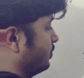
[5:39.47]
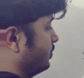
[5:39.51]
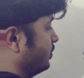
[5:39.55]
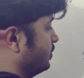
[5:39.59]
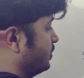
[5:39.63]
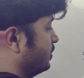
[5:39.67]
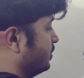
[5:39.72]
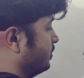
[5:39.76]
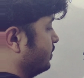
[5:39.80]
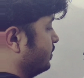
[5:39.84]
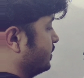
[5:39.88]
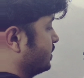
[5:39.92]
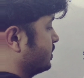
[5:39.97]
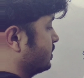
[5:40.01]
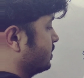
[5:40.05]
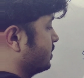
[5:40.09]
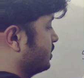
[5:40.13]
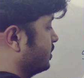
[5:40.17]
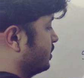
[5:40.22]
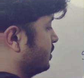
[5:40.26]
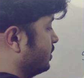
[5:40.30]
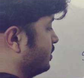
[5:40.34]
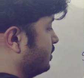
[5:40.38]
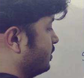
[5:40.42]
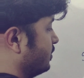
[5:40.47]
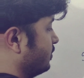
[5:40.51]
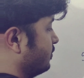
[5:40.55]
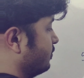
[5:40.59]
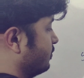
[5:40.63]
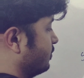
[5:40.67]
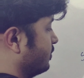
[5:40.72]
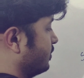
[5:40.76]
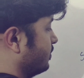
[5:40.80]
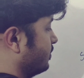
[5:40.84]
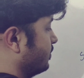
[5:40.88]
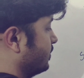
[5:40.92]
which will be starting
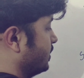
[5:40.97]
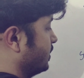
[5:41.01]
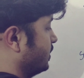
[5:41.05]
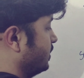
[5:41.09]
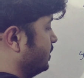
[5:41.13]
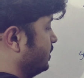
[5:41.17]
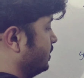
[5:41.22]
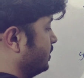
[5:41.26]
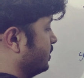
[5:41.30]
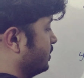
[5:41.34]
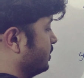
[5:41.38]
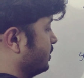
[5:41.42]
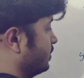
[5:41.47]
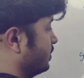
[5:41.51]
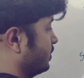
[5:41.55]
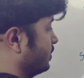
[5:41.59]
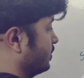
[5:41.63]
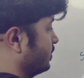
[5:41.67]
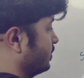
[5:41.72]
from here